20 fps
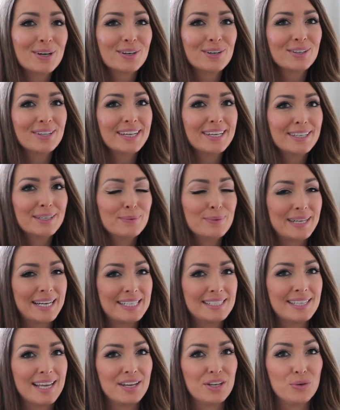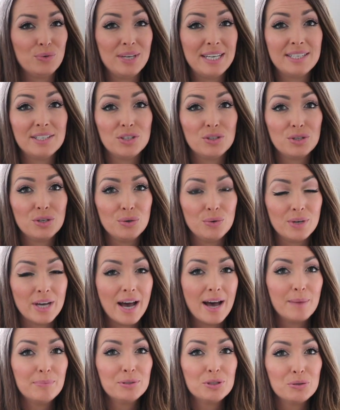earlier when I said you need to tune
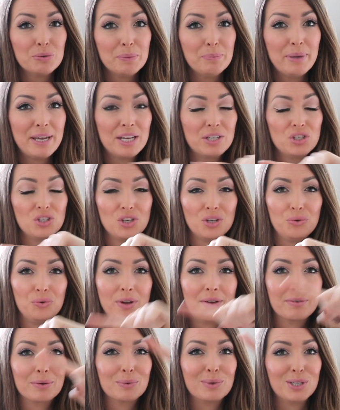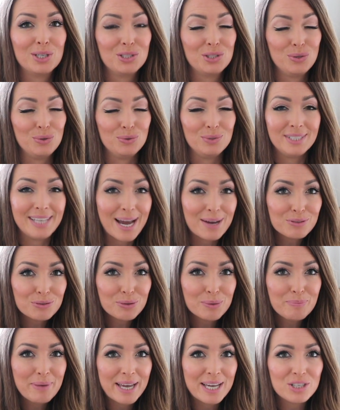up to a pitch, you never want to tune down to
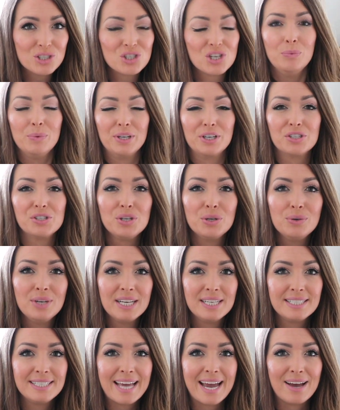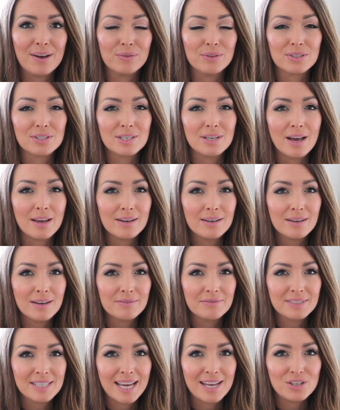a pitch? When you're tuning down, there's not
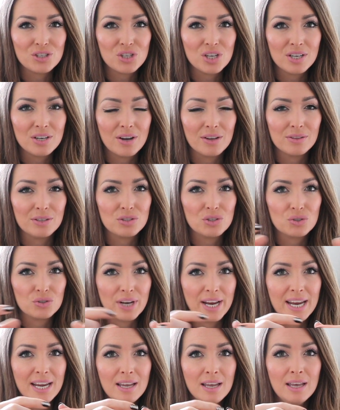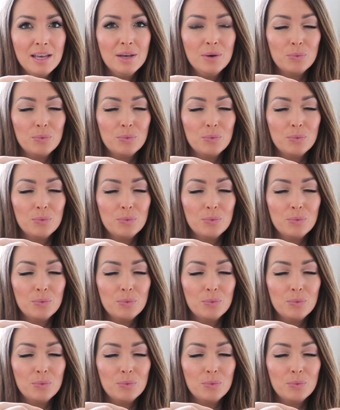enough tension on the string.